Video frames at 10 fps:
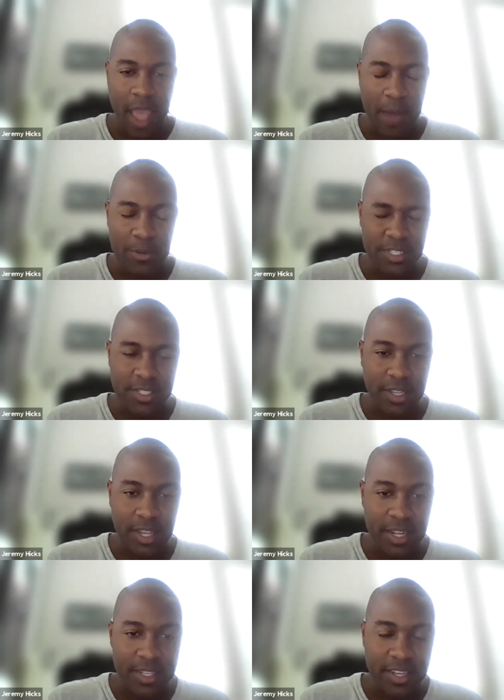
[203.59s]
I was just
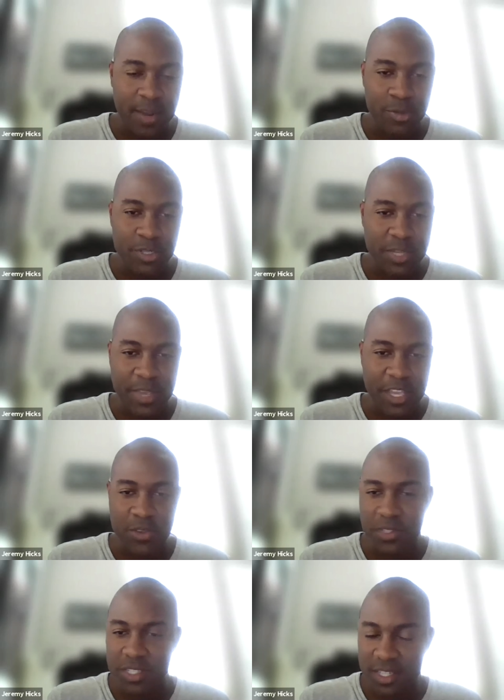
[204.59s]
looking at the numbers. I mean,
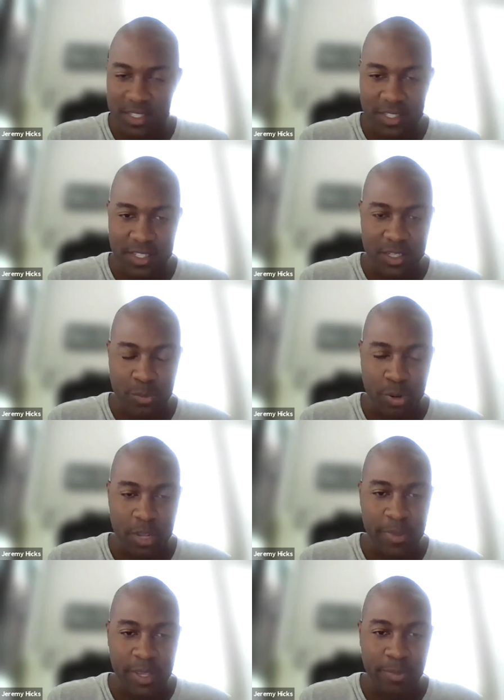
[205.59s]
Houston is a
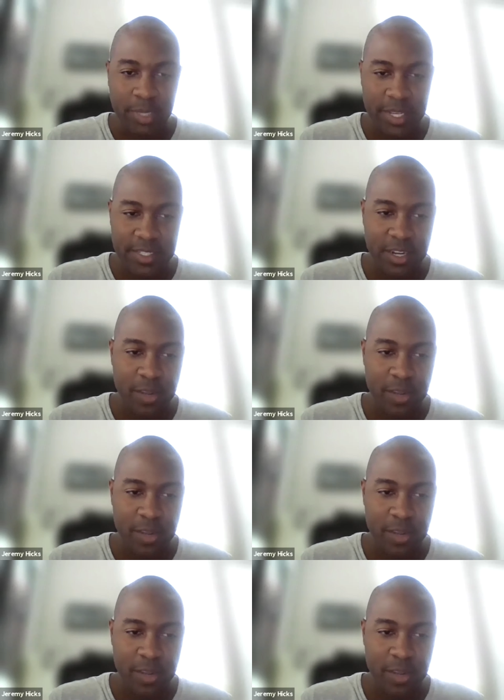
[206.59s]
pretty big place.